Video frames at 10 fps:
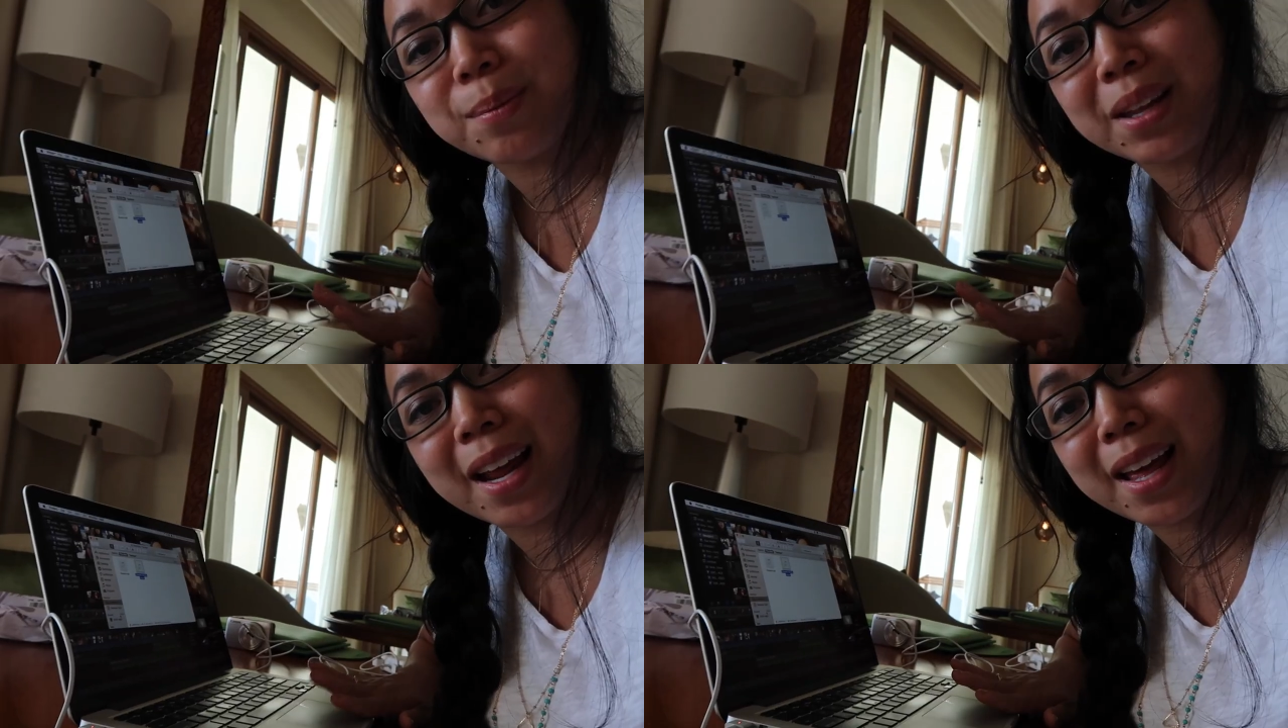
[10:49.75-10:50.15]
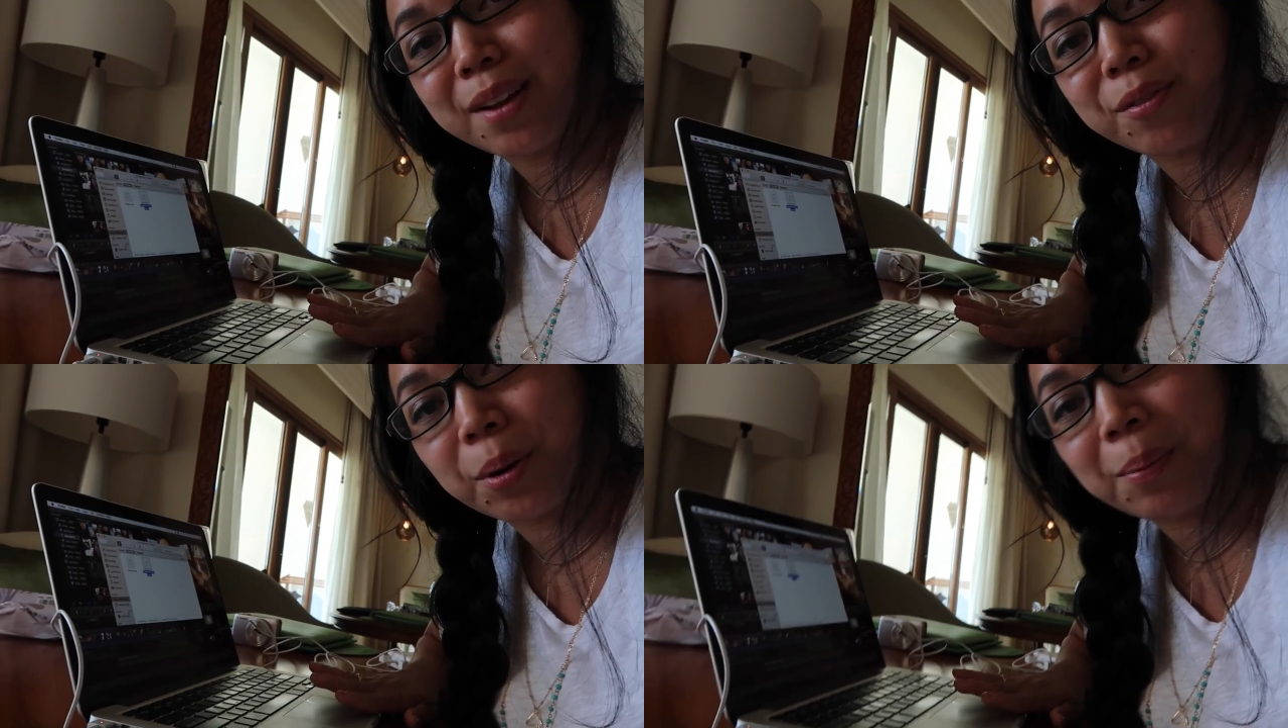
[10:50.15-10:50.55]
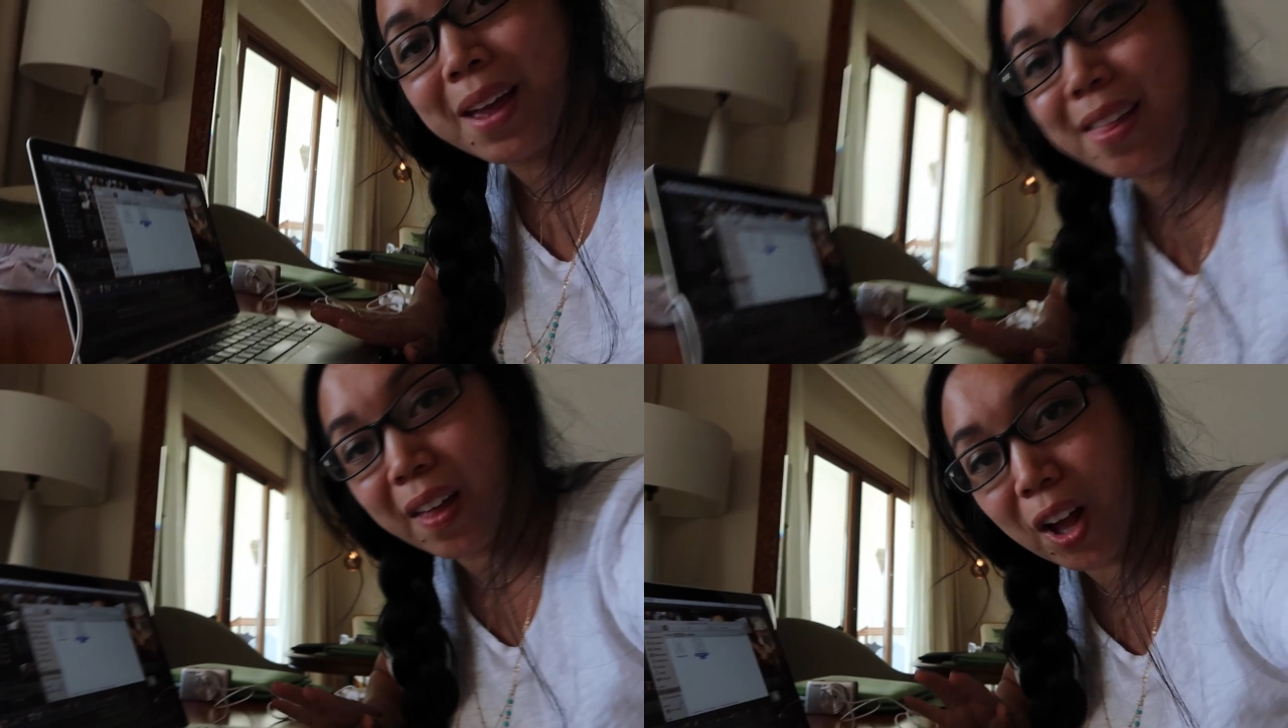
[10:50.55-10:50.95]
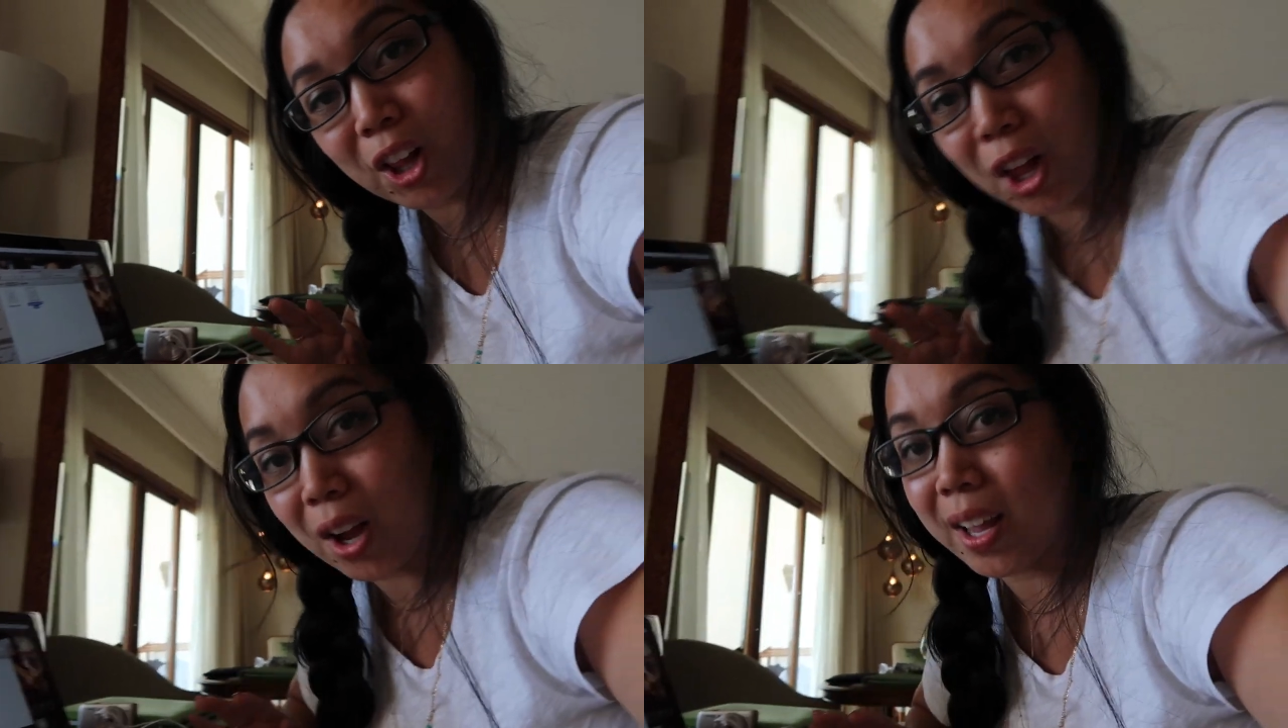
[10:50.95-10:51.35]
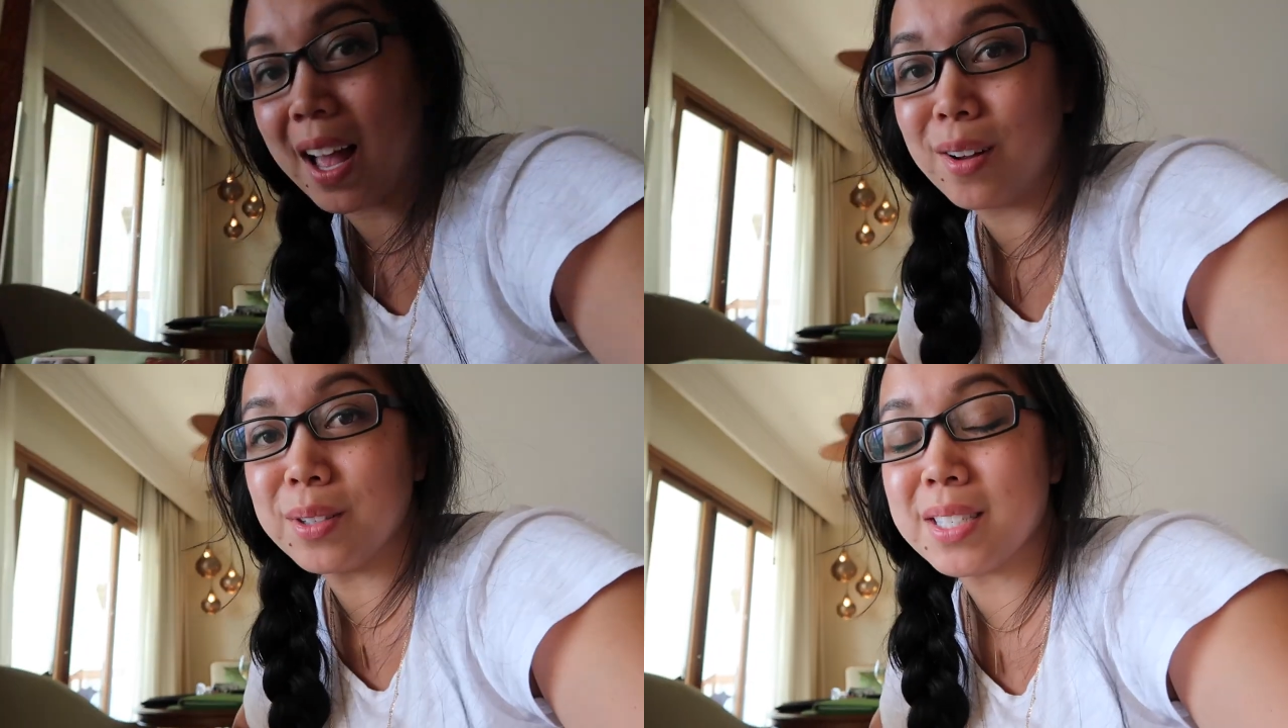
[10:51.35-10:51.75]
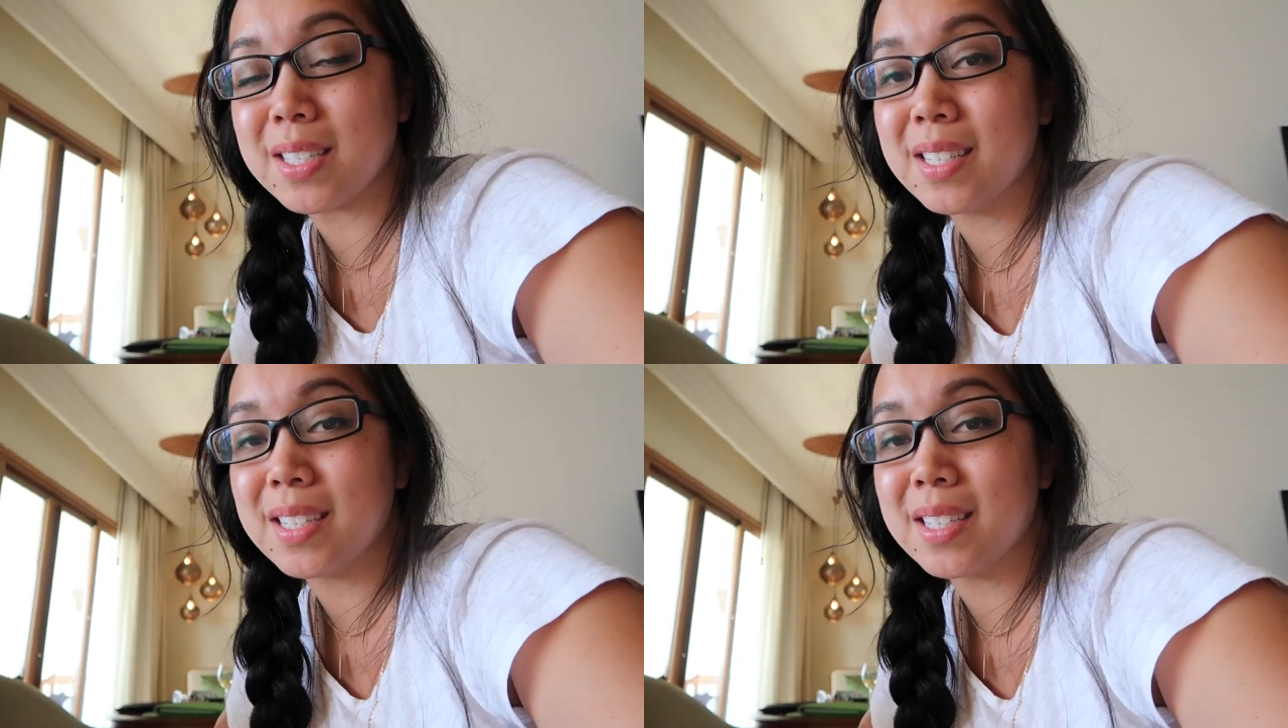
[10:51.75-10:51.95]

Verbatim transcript: I'm gonna edit for a bit and then clonk out